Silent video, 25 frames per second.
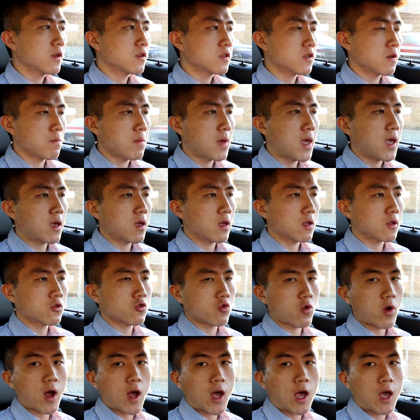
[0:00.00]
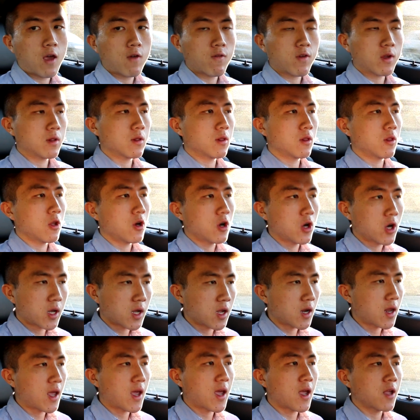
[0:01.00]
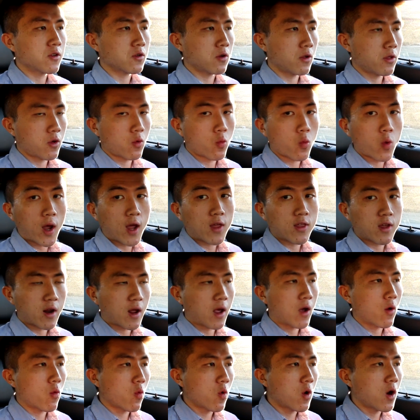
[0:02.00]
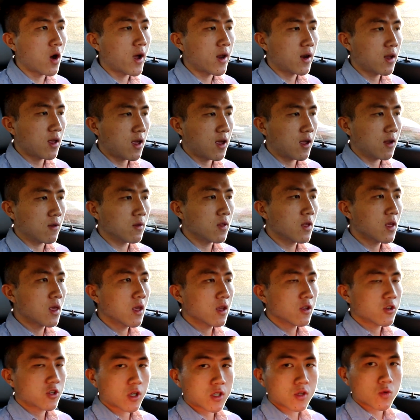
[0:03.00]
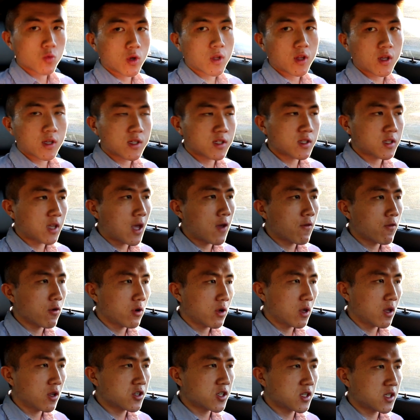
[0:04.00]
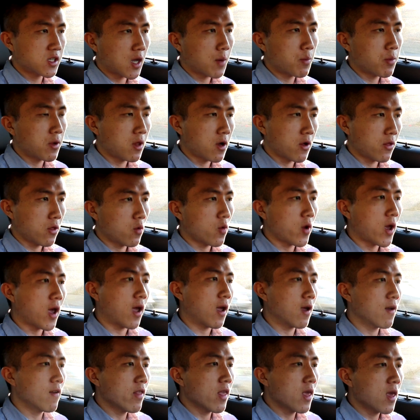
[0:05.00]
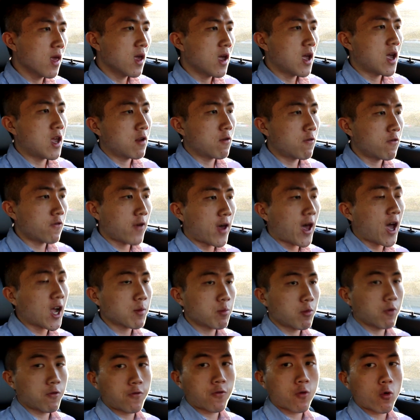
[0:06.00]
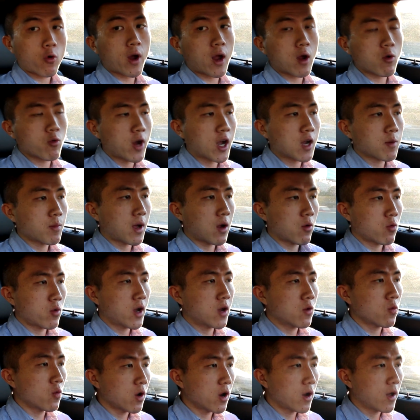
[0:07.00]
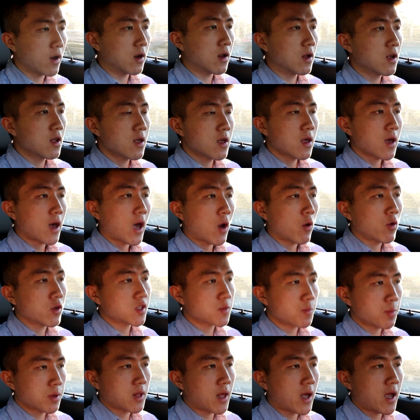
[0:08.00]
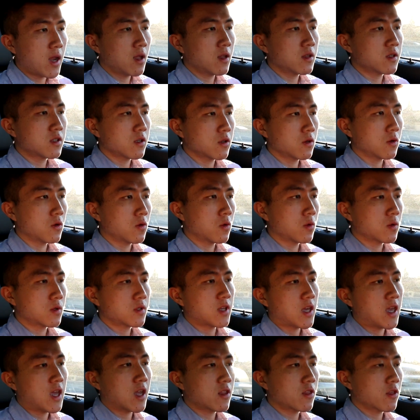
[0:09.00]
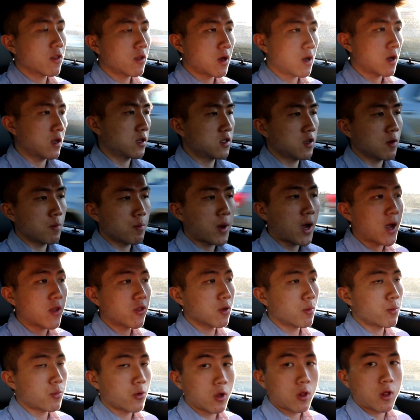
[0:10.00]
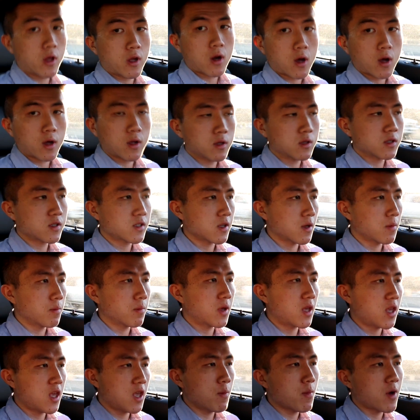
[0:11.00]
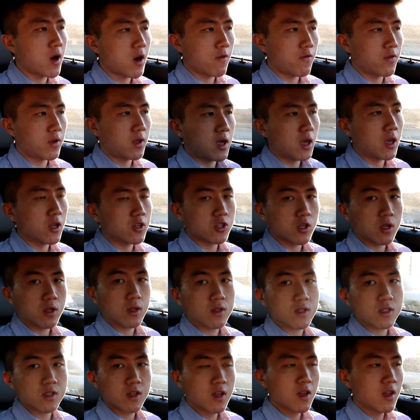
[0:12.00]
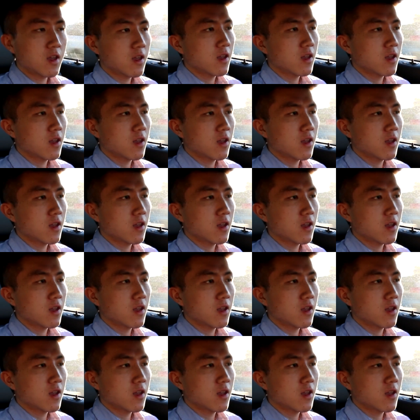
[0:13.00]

to make it drive and look and handle the way that I want, and just really savor each step along the way. And in fact, before I wrecked my red one, I was planning to bite the bullet on some key modifications